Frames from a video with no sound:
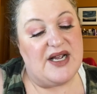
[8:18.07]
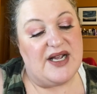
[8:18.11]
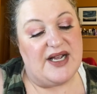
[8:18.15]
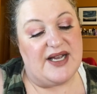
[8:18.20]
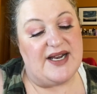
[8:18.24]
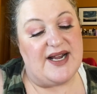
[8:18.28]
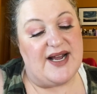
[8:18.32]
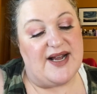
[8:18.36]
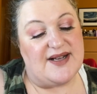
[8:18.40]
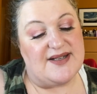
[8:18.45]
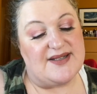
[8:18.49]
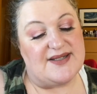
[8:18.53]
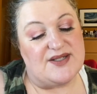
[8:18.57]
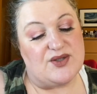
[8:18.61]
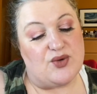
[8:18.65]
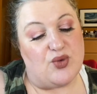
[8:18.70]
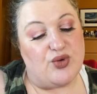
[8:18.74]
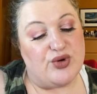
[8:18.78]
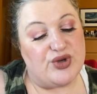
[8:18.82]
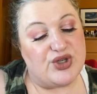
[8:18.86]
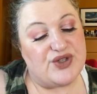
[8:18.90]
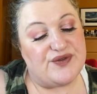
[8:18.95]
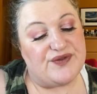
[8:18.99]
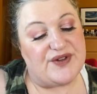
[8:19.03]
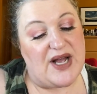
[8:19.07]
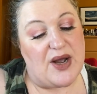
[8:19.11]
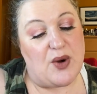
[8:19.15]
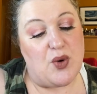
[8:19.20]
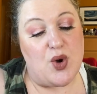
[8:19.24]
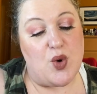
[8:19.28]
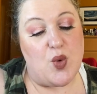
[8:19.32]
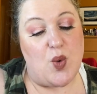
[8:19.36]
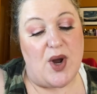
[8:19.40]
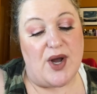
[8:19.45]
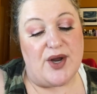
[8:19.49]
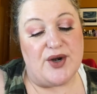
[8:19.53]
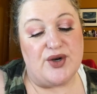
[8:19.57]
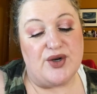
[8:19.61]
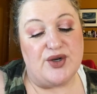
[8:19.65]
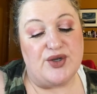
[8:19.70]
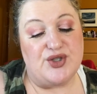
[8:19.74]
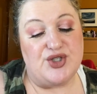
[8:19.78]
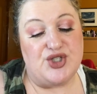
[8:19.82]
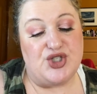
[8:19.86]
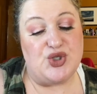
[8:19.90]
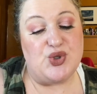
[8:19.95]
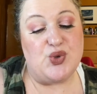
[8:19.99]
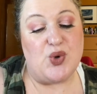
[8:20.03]
It has orange flower water,
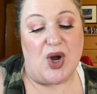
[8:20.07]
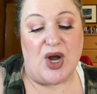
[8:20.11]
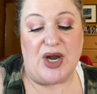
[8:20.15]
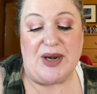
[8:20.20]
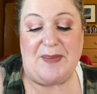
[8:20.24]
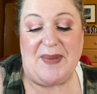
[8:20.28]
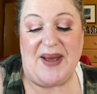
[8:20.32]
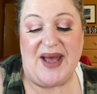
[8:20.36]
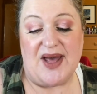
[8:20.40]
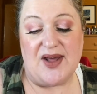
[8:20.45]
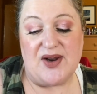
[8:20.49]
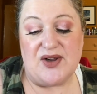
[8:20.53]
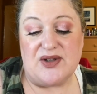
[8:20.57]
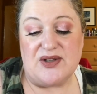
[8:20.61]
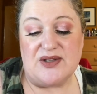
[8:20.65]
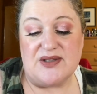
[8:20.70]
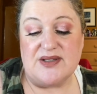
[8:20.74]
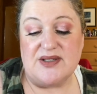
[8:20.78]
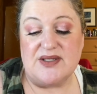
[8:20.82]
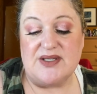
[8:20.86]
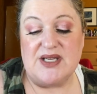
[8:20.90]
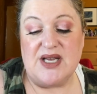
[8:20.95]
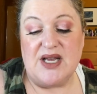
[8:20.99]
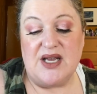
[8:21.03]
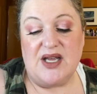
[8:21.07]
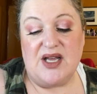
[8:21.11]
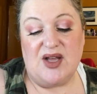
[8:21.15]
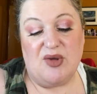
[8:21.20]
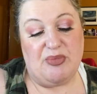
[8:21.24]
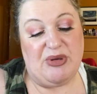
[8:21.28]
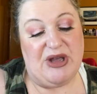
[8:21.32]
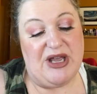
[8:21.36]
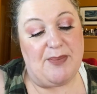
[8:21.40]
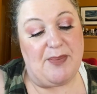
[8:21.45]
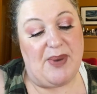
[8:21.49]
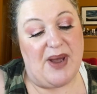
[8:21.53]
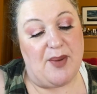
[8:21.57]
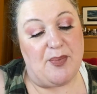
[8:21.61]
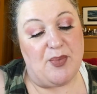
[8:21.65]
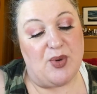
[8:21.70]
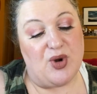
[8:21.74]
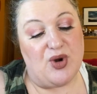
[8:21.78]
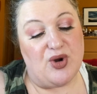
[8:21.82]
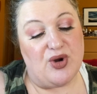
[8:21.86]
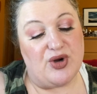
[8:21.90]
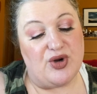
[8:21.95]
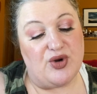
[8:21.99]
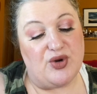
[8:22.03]
dew on petals, pink
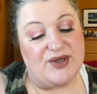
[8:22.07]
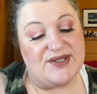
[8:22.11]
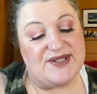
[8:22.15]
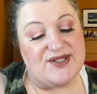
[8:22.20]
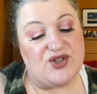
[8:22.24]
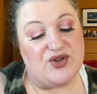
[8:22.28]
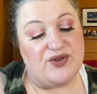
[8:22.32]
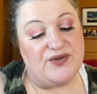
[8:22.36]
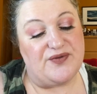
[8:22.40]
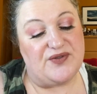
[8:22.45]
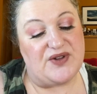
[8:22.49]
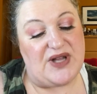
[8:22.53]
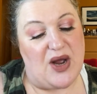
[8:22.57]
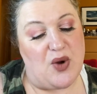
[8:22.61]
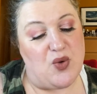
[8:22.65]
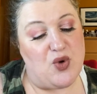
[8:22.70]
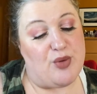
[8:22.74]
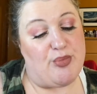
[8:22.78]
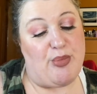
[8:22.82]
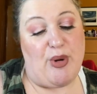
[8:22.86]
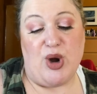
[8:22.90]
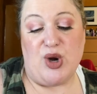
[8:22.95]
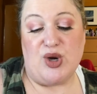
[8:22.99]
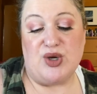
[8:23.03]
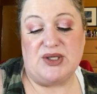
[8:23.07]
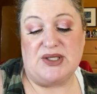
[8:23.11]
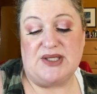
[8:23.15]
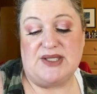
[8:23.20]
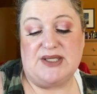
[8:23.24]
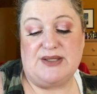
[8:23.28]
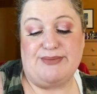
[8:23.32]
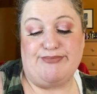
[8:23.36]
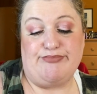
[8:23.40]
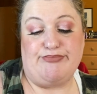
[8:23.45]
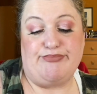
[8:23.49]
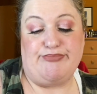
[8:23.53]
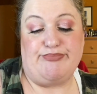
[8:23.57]
pepper, crystal flower parts,